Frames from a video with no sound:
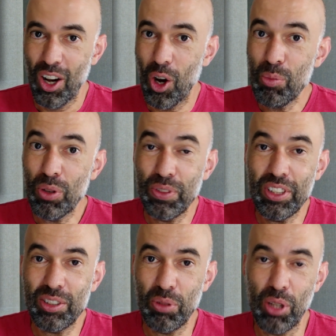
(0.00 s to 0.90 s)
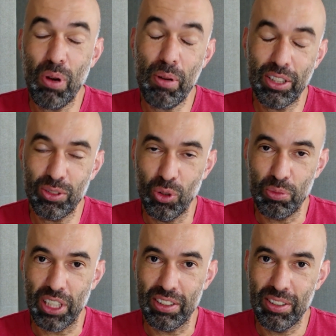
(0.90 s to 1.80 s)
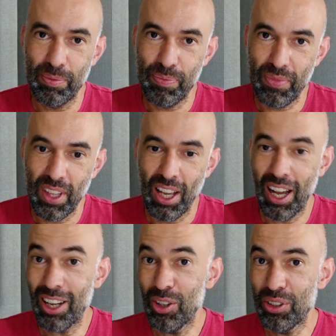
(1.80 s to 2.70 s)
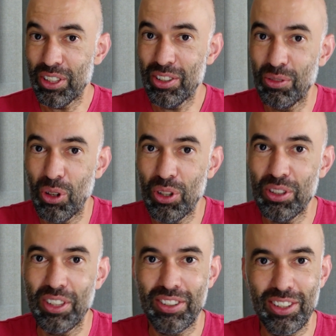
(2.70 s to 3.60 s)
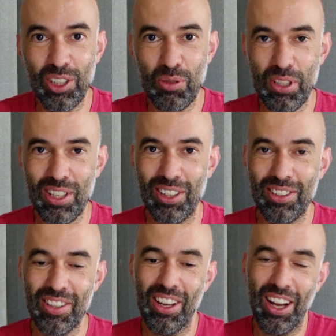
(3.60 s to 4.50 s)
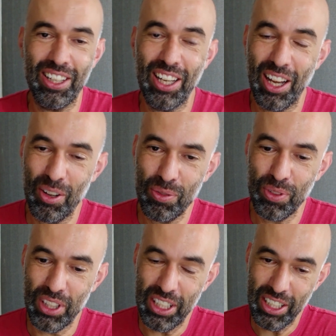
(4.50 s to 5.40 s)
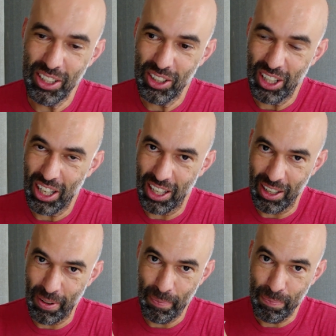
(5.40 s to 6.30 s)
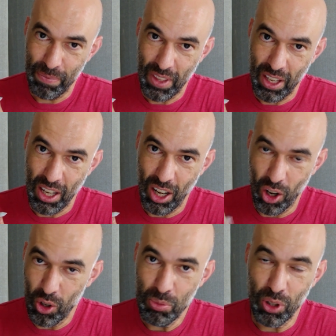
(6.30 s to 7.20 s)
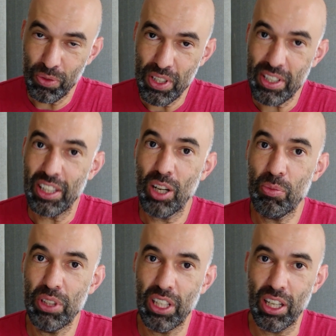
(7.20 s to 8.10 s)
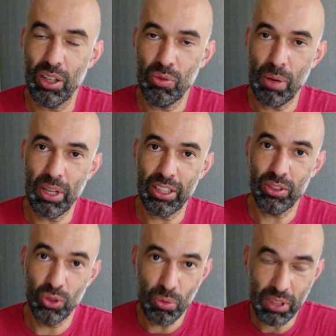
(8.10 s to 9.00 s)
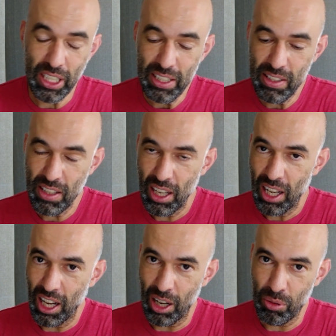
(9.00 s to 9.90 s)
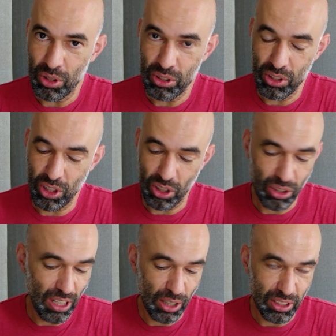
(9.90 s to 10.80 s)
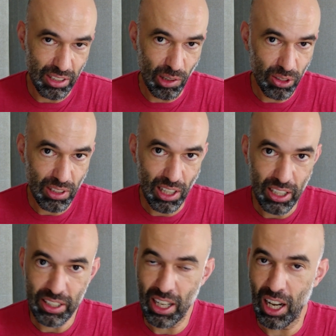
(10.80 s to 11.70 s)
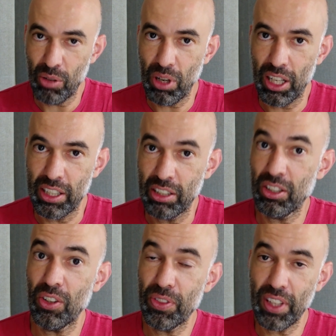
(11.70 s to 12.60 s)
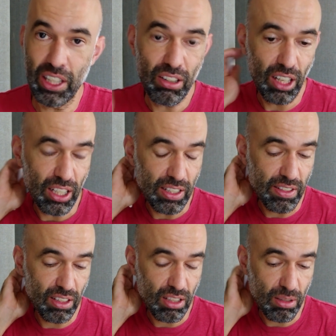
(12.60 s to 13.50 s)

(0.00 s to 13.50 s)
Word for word: Home Office with the Webex Room Kit. Hello, this is Roland, Cisco Switzerland. I have here a home office setup with a Webex Room Kit. I wanted to show you how this looks like, how I got there, and